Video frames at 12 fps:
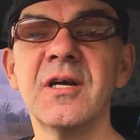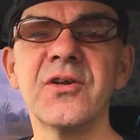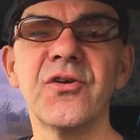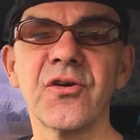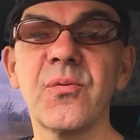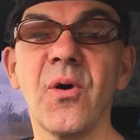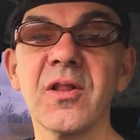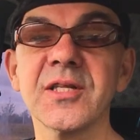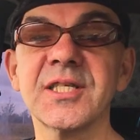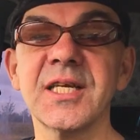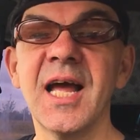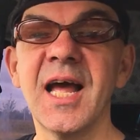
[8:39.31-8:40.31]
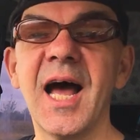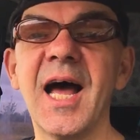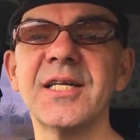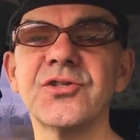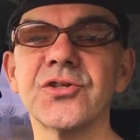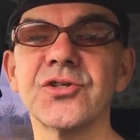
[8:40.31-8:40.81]
your equality,
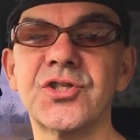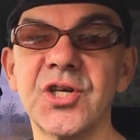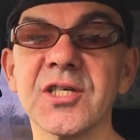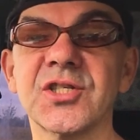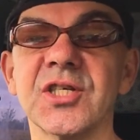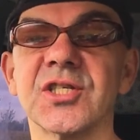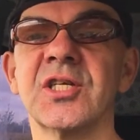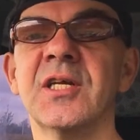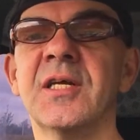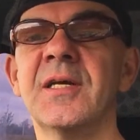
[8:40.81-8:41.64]
and your justice.